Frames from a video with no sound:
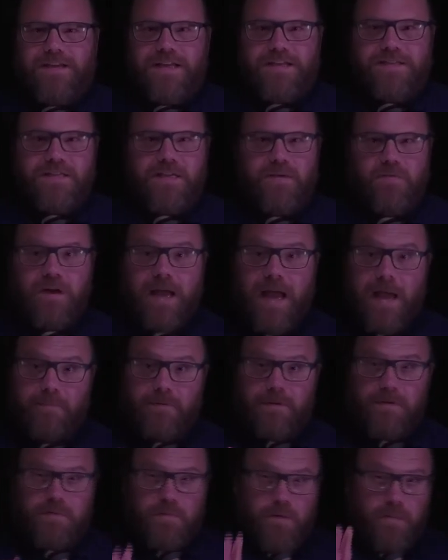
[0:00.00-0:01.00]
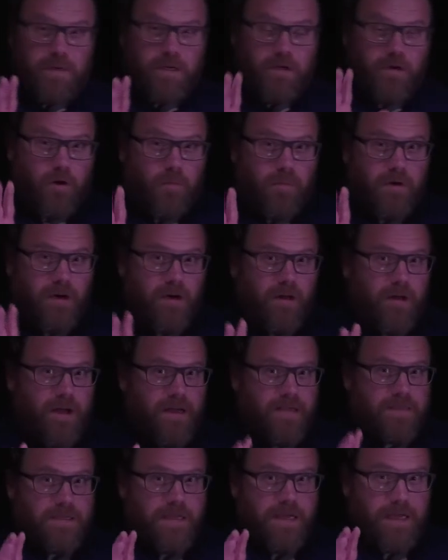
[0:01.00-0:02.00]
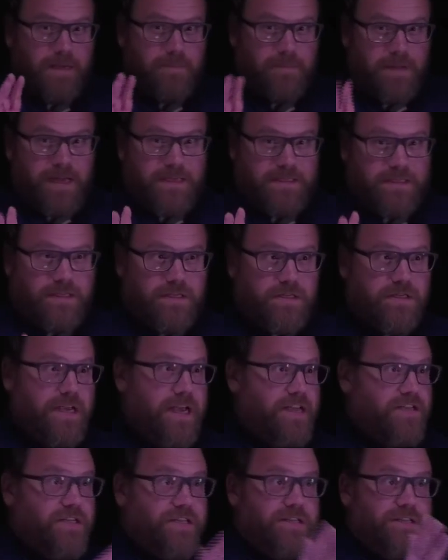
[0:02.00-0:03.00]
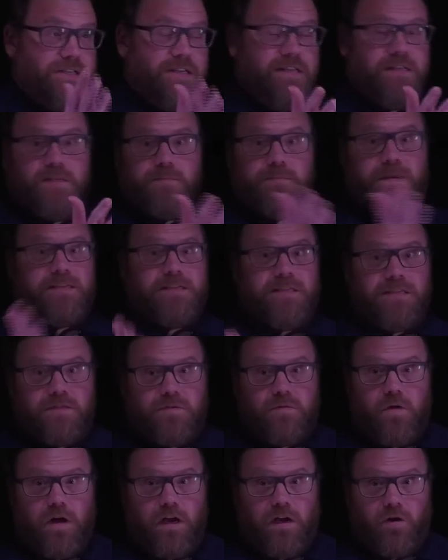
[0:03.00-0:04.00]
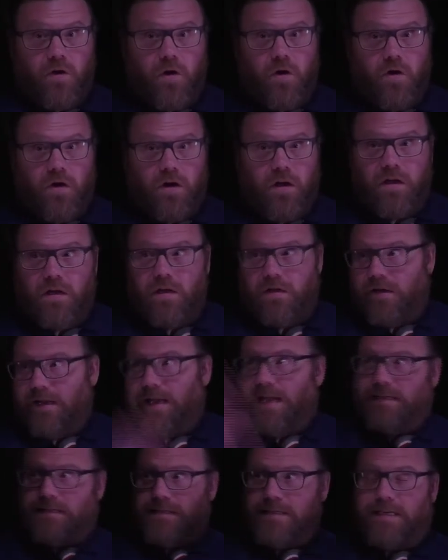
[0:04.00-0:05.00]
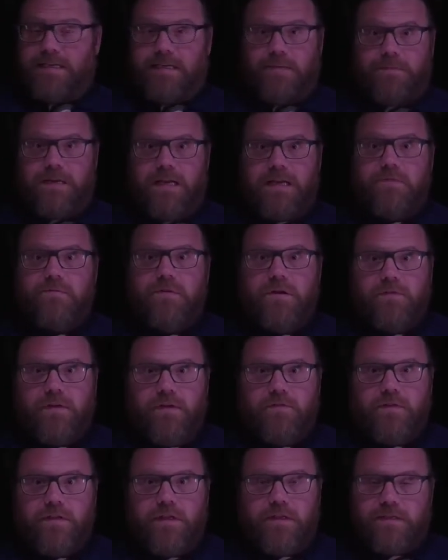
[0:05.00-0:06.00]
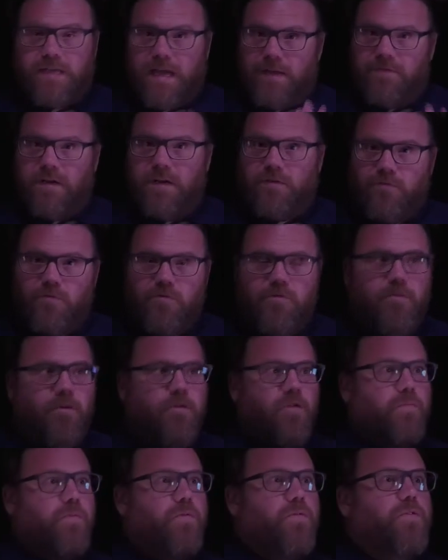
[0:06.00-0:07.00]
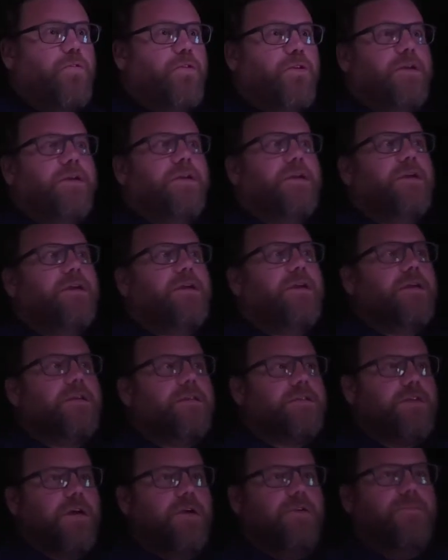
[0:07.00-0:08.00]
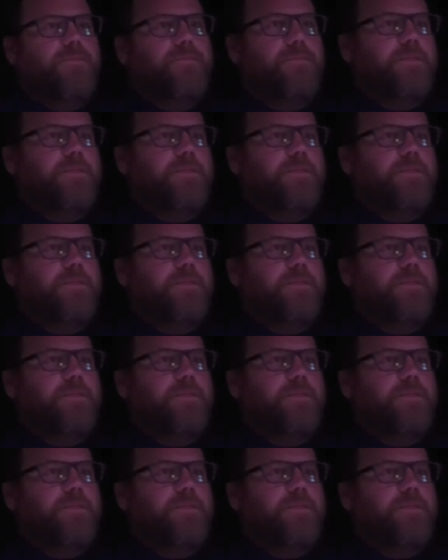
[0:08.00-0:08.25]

let's see what happens when we nominalise a passage. As you can see, this passage is quite long. I had to end up getting rid of everything to have enough room on the board. So